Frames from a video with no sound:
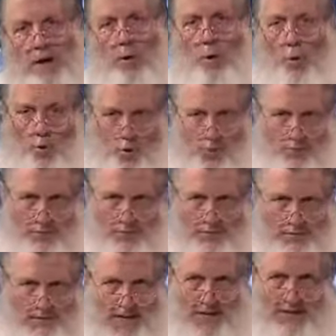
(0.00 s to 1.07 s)
and
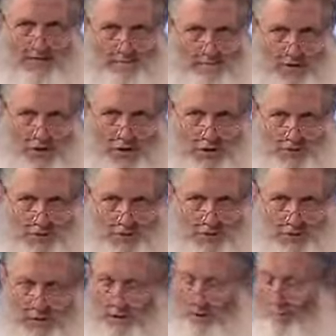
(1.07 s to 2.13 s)
horrible kind of mischief
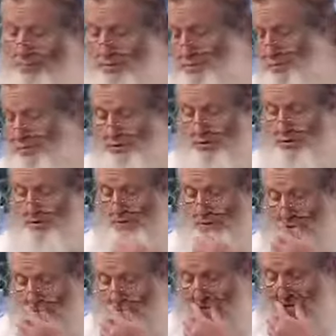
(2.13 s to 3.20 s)
that a person
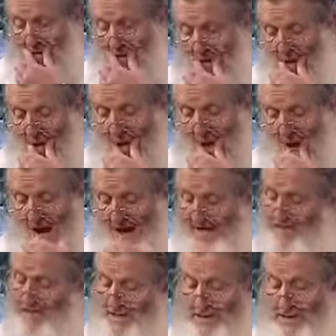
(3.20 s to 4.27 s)
shouldn't do.
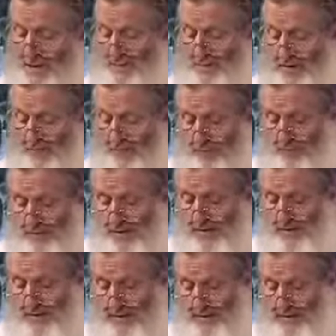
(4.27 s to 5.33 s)
This is something
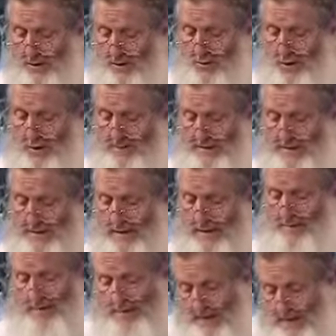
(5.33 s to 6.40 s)
forbidden. It's haram in
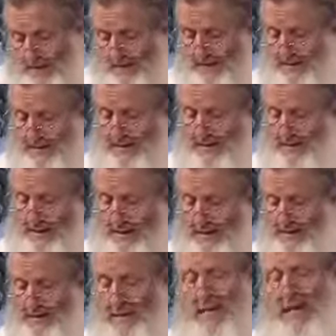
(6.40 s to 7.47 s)
Islam to cut these
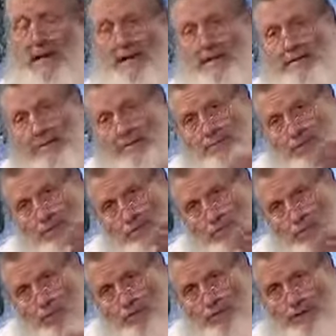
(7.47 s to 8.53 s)
ties, and it's something
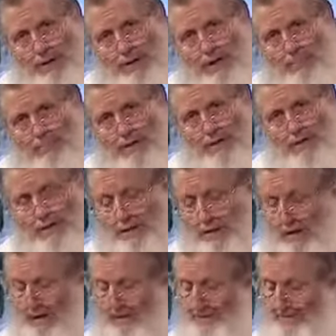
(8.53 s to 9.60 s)
important to keep these
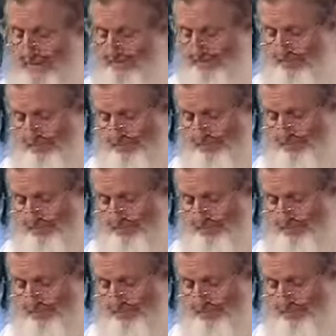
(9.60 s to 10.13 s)
ties.